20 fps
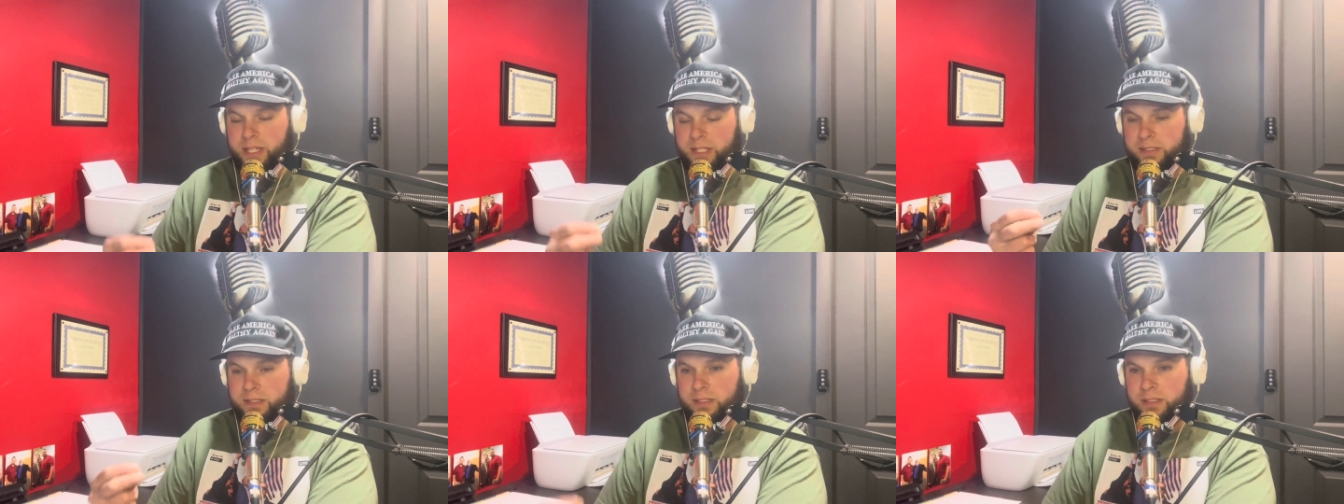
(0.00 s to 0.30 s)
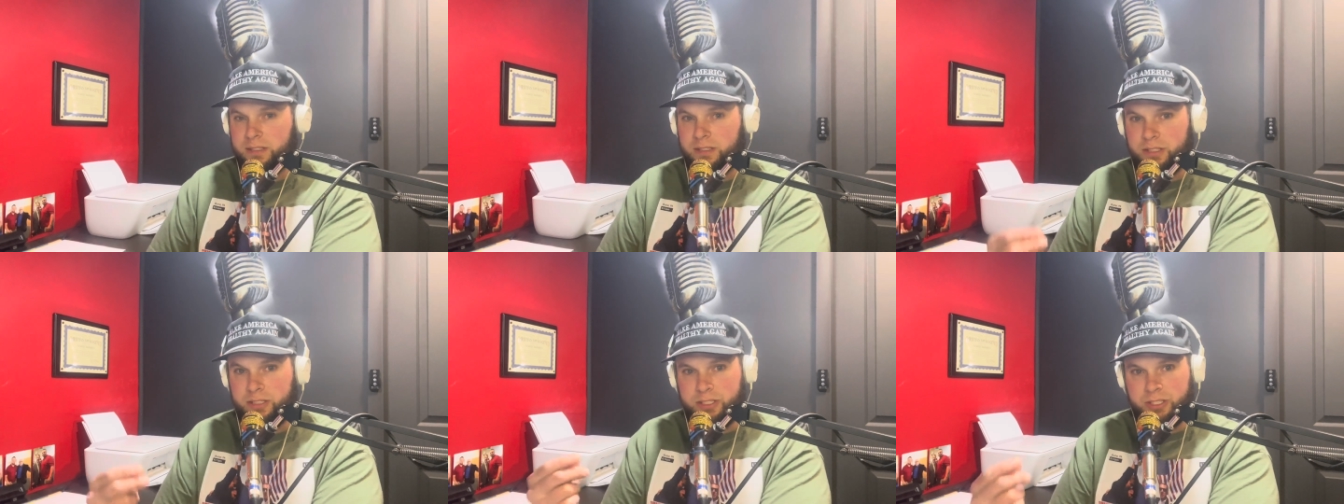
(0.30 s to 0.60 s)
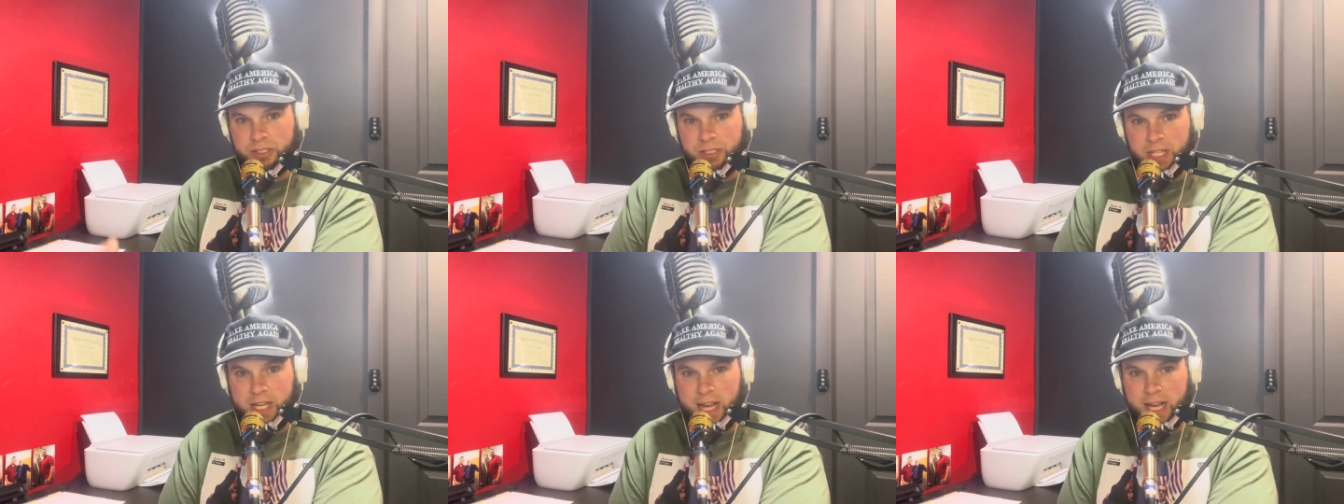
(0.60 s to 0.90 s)
as little as
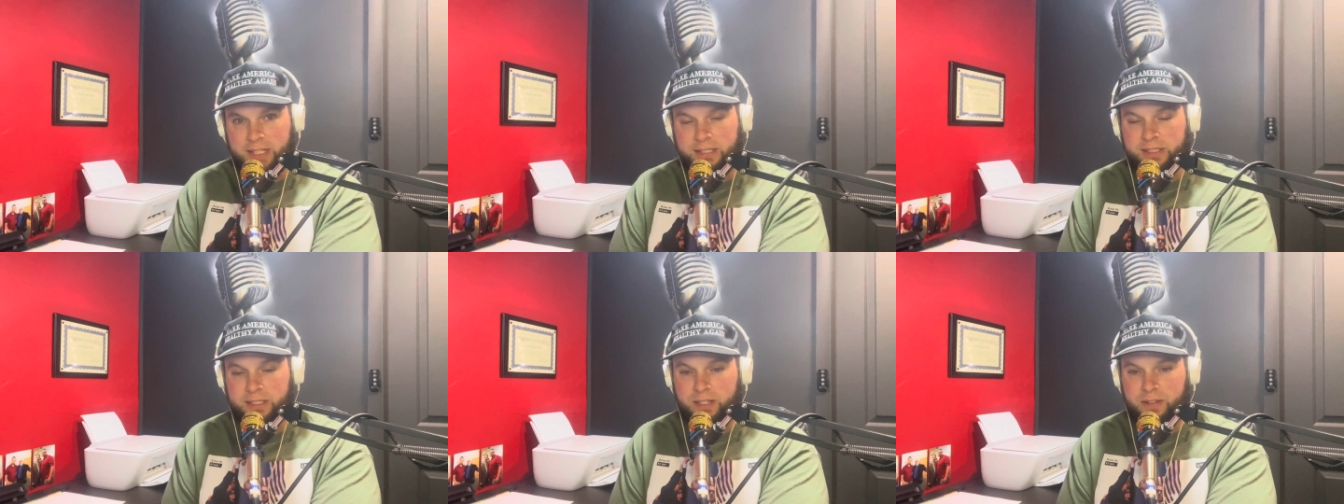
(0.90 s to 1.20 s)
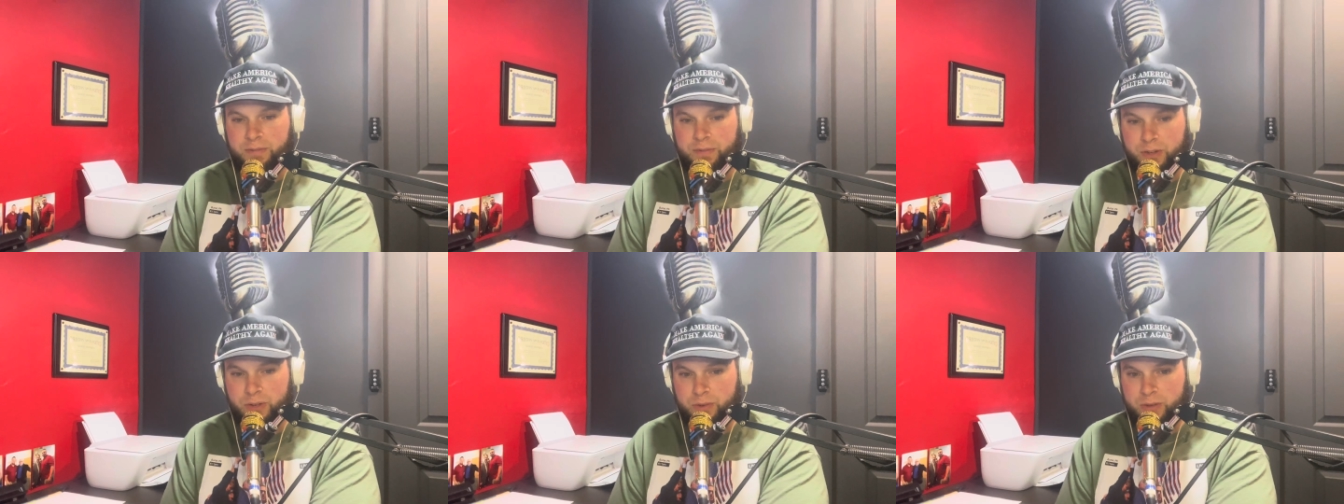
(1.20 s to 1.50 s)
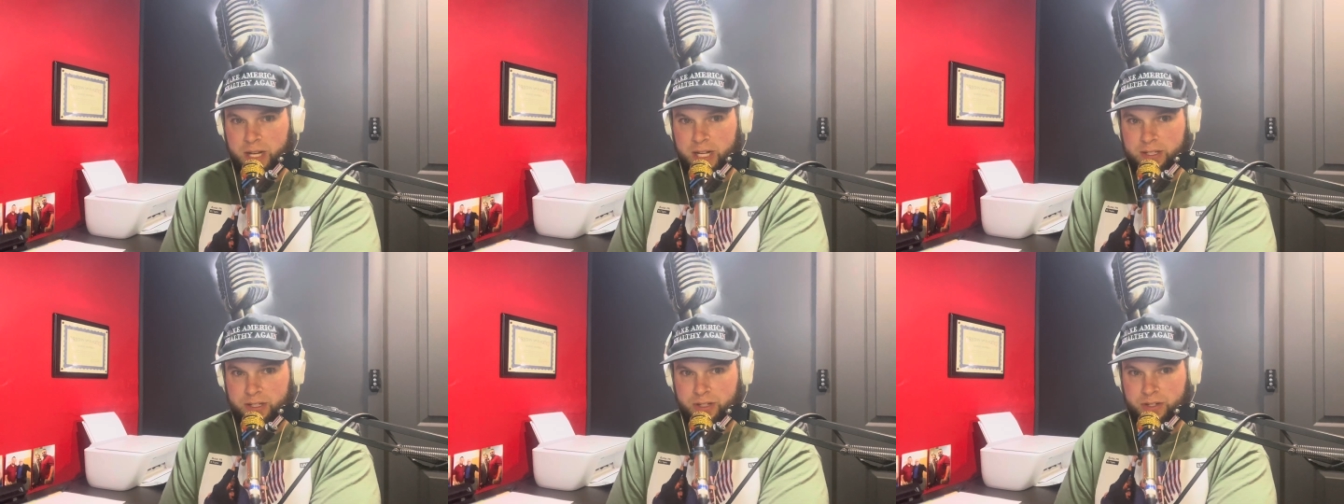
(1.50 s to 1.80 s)
just casting a vote
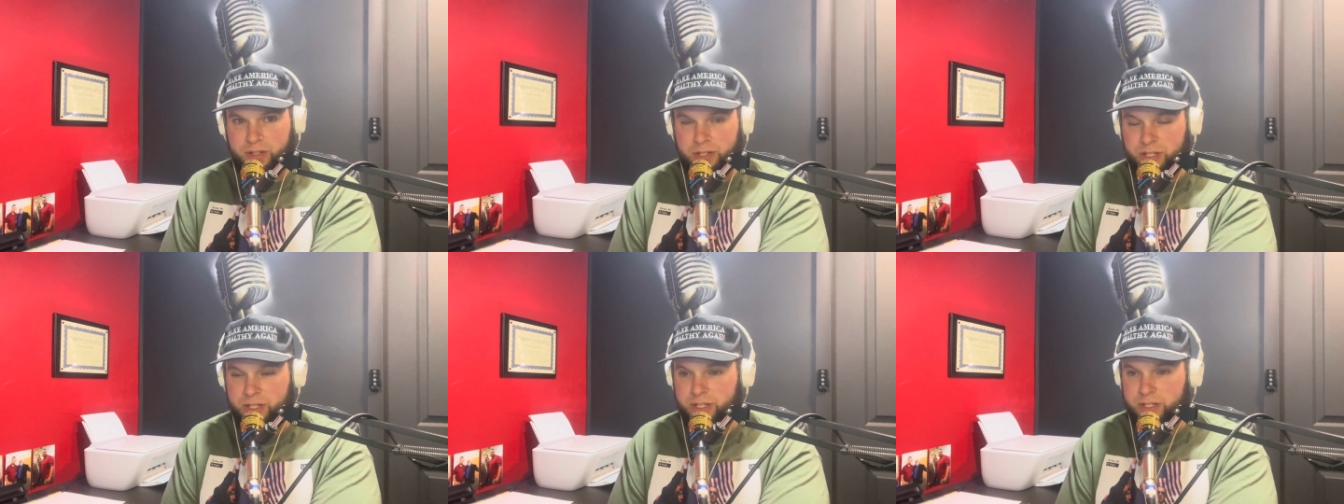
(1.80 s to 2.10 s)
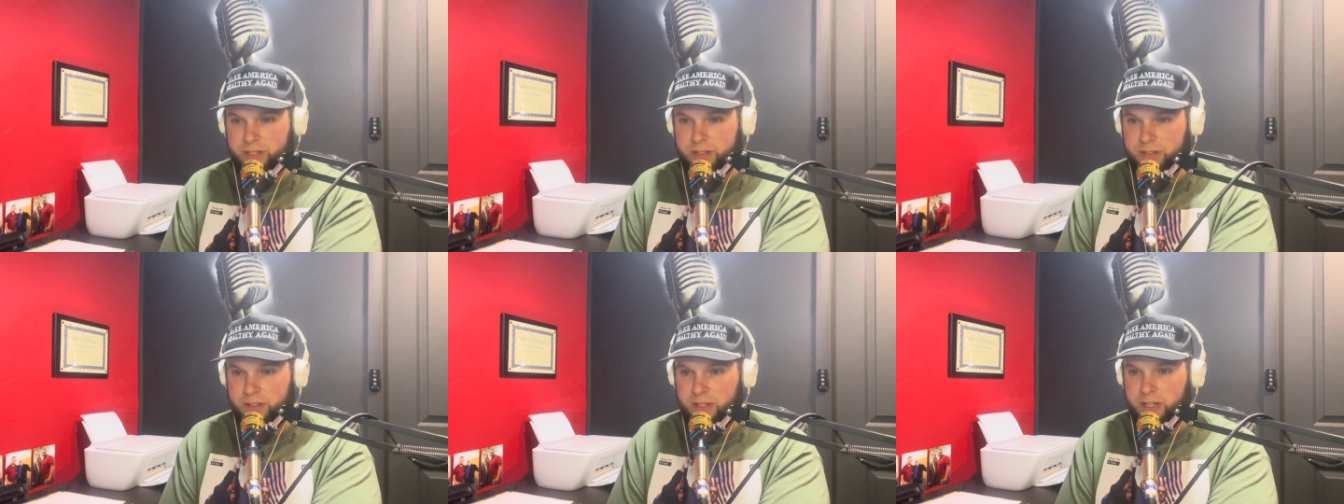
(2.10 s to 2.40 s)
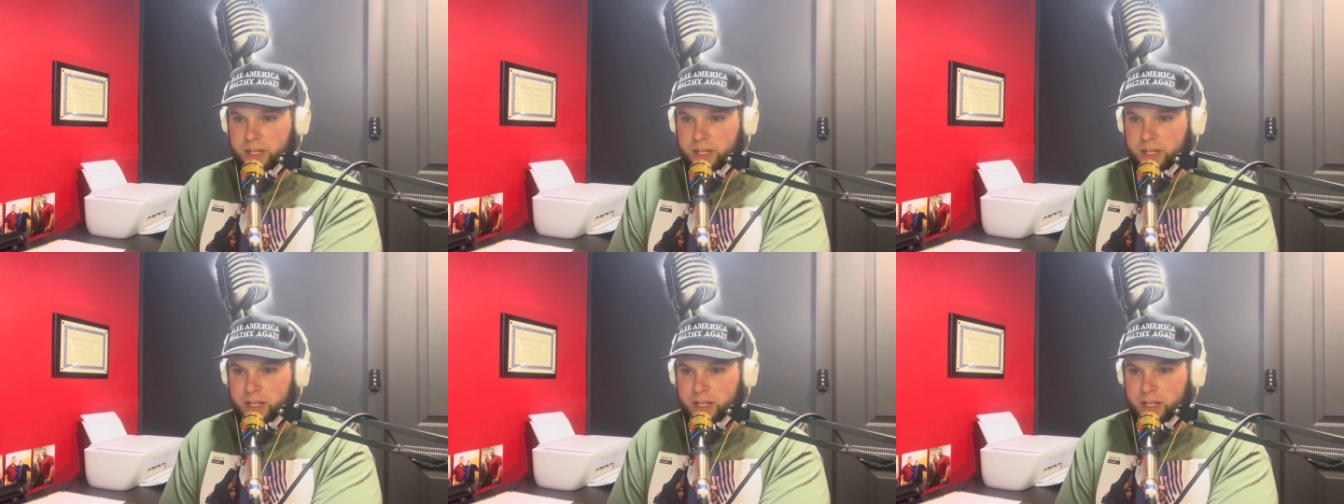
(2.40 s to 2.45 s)
as a Christian.